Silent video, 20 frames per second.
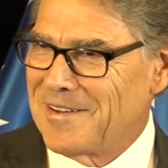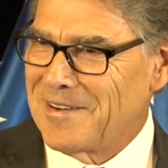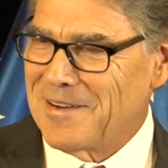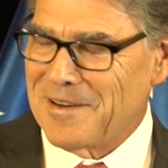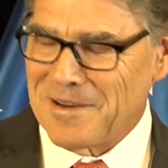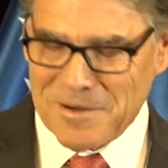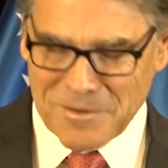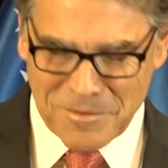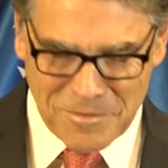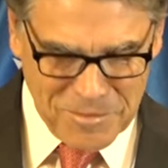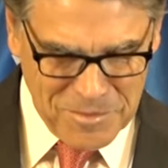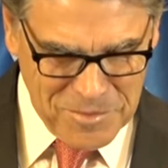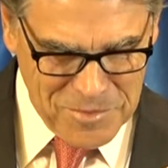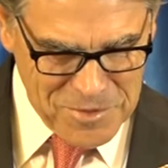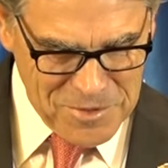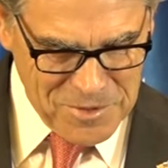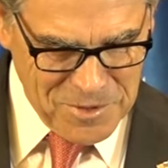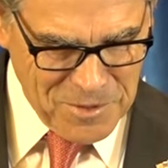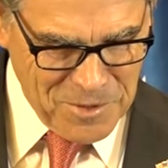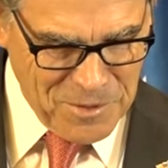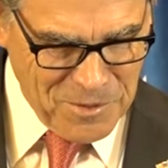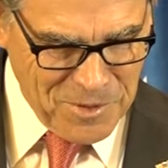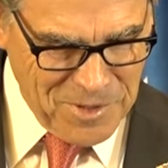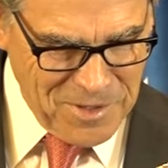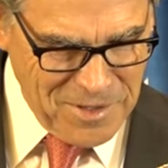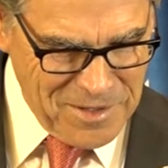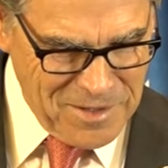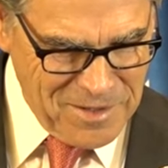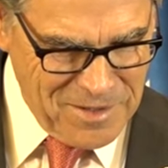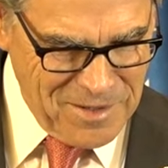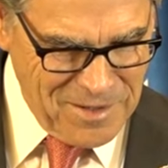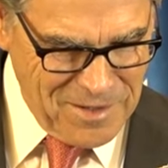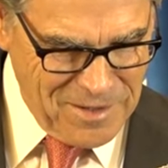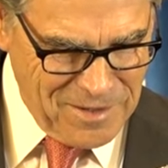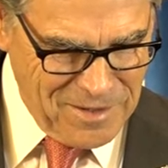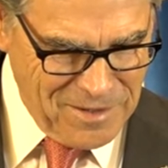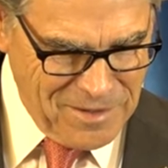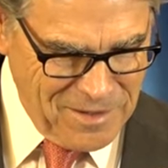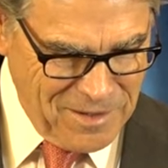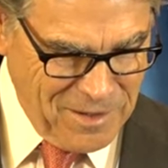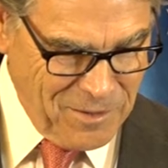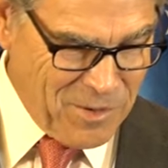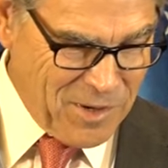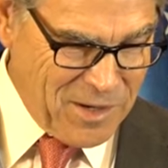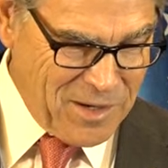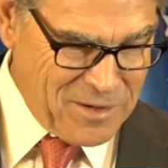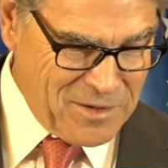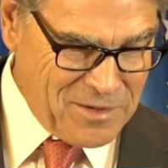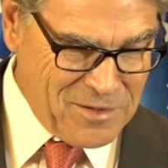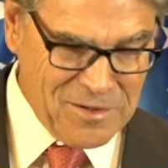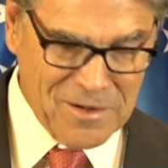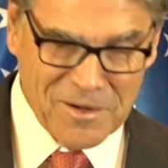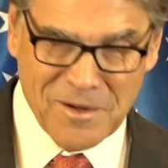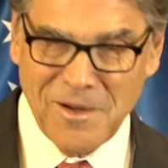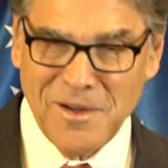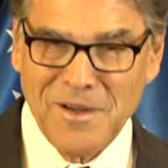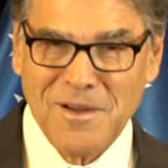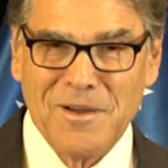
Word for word: um, still going. And, and anyway, it's a,